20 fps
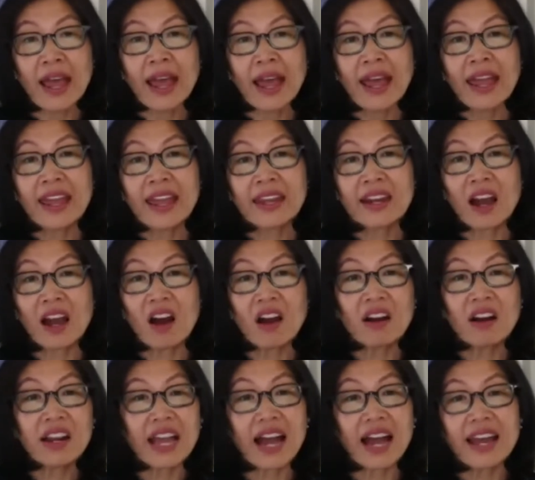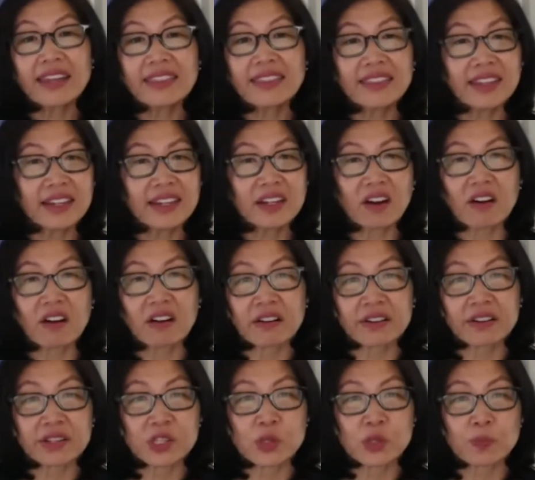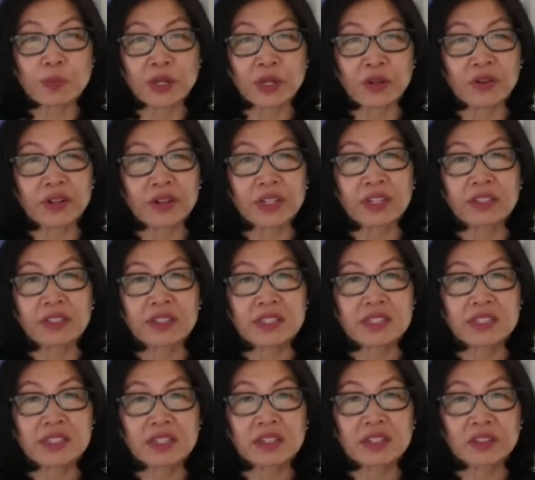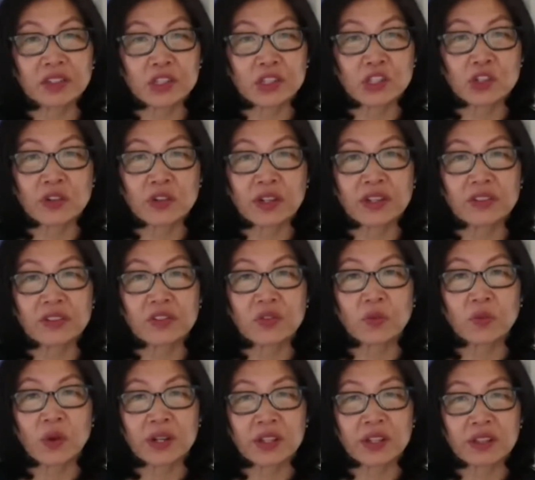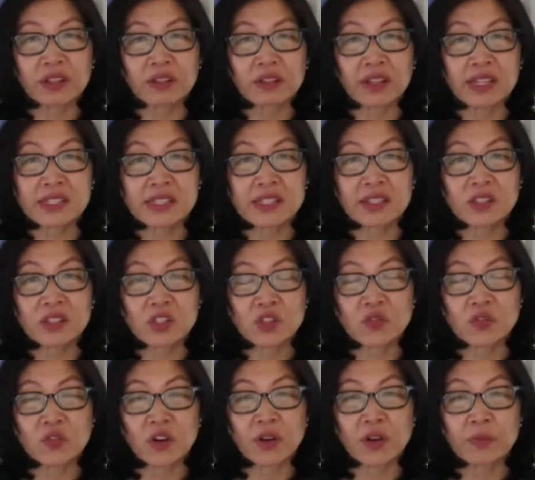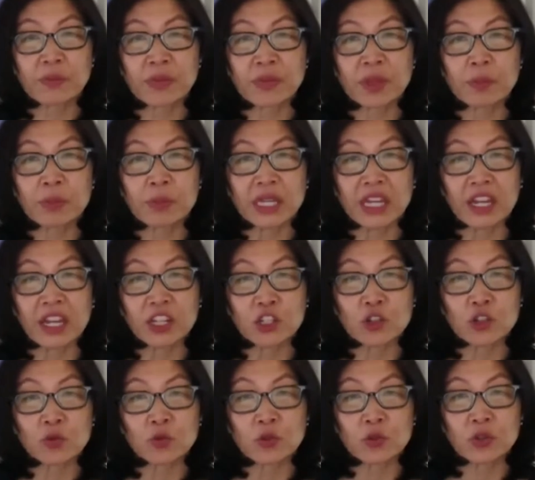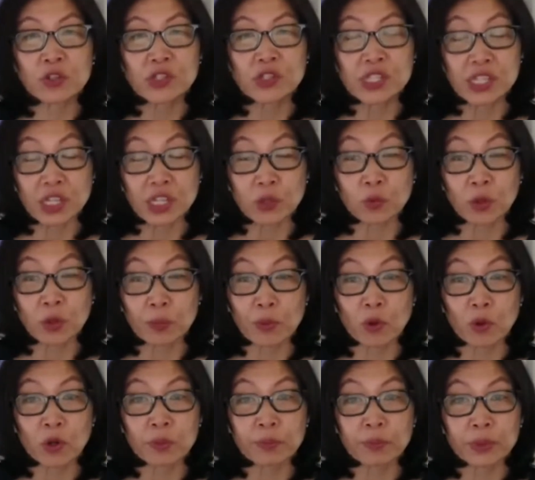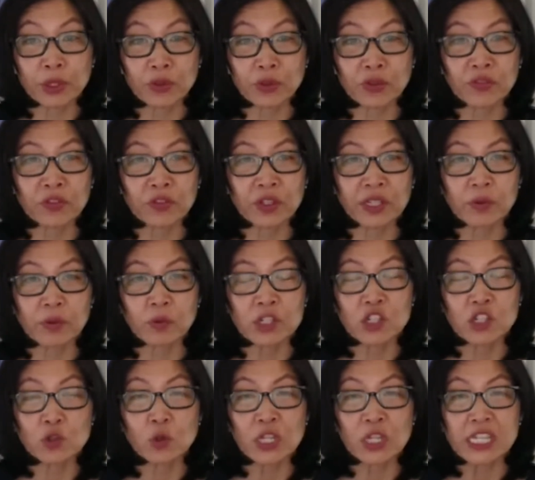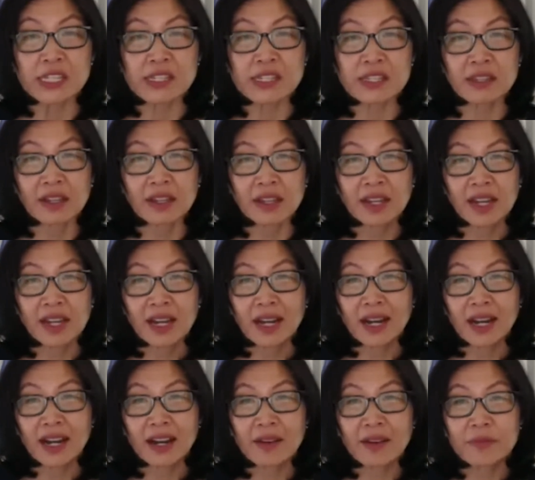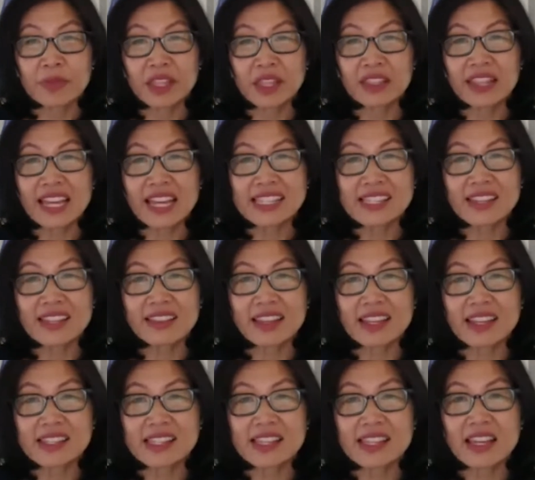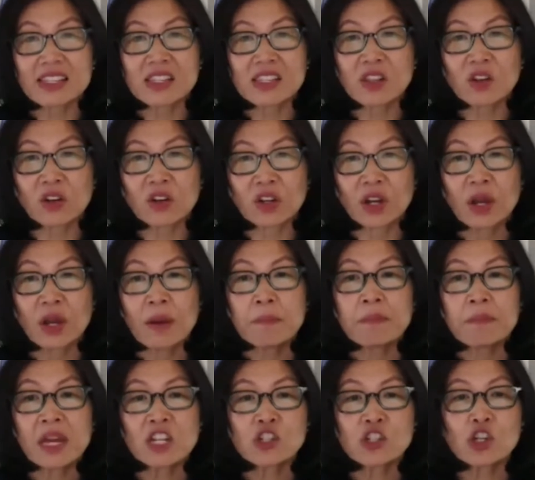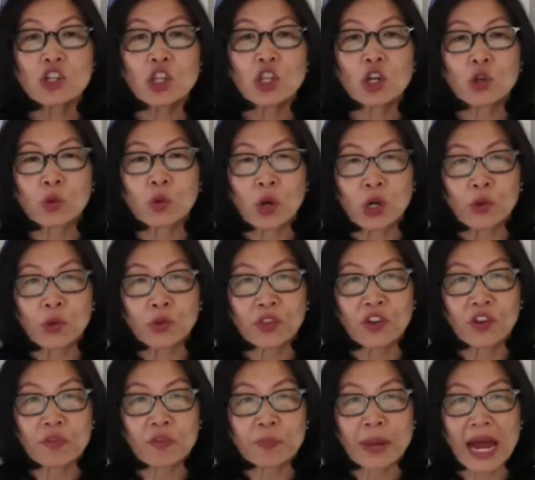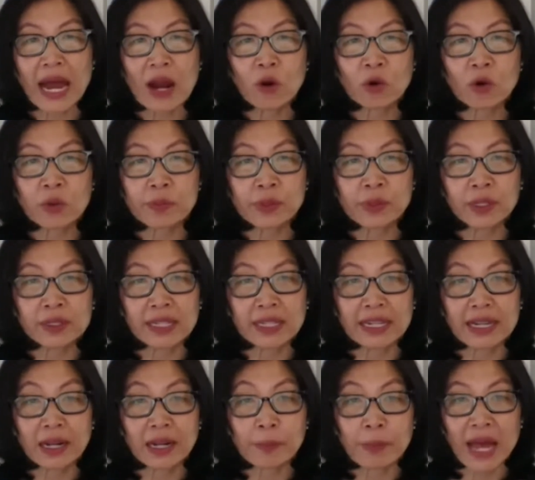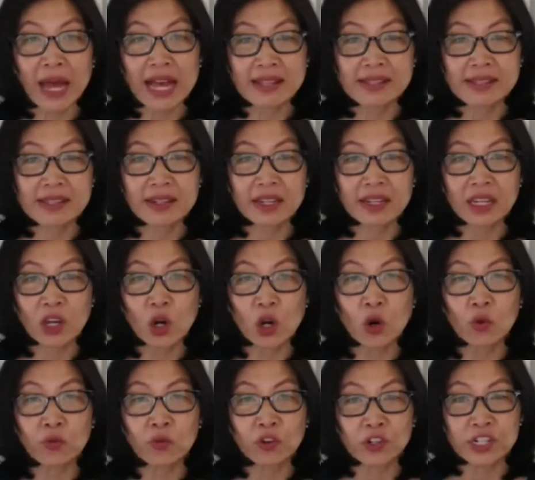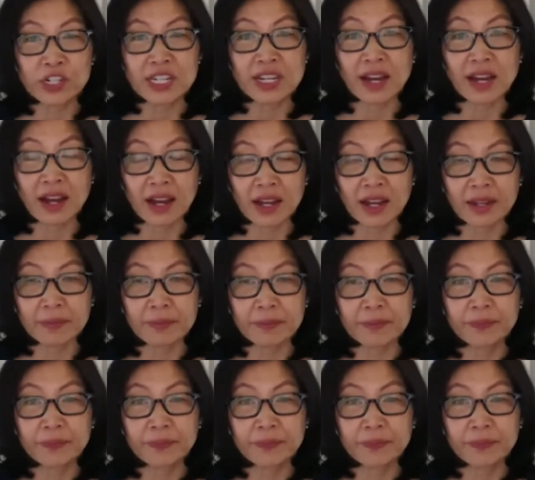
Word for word: and our, I think our experience illustrates one of the lessons from the BHC report beautifully, which was um, the lesson that says, look, measure the growth of power building capacity over time.